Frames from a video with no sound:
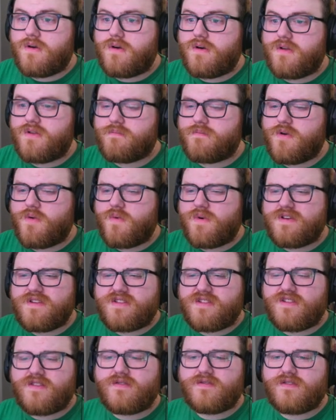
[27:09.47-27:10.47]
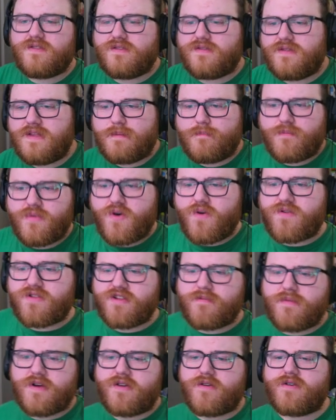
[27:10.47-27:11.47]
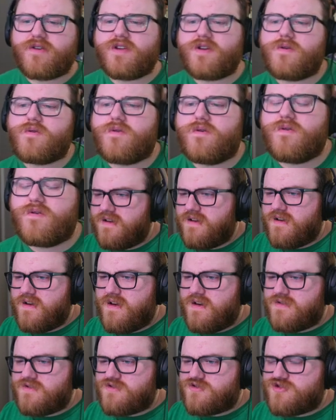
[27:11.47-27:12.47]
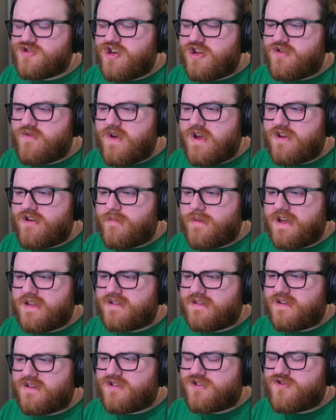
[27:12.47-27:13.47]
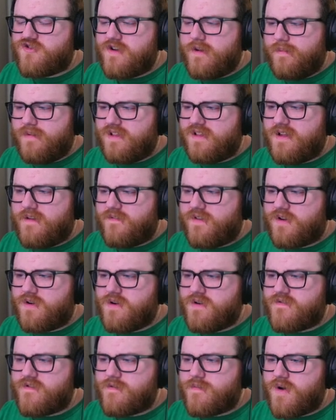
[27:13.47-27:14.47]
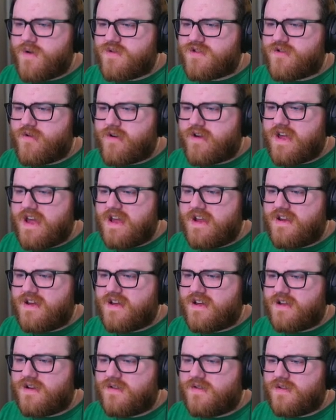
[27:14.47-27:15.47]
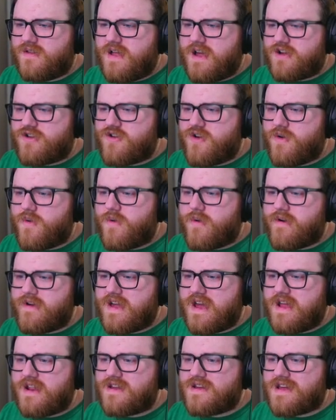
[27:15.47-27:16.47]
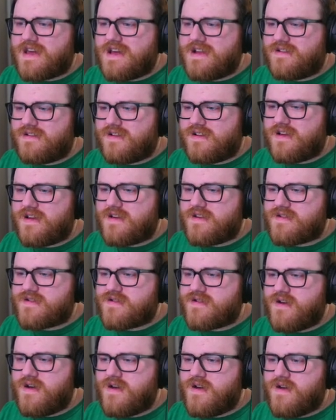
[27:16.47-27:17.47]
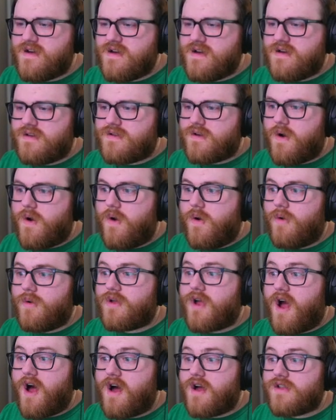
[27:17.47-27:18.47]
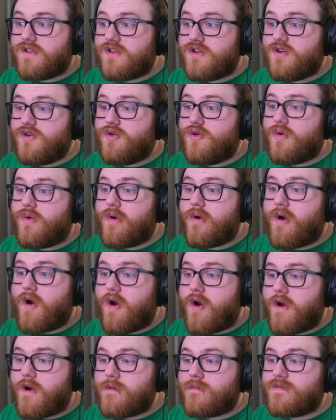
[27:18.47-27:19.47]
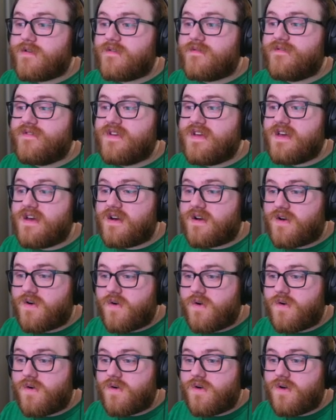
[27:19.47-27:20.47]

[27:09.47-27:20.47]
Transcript: But what does the limb pulse emitter do? This generator makes it extremely difficult for most organic and electro-organic entities to hold onto or harm the vehicle.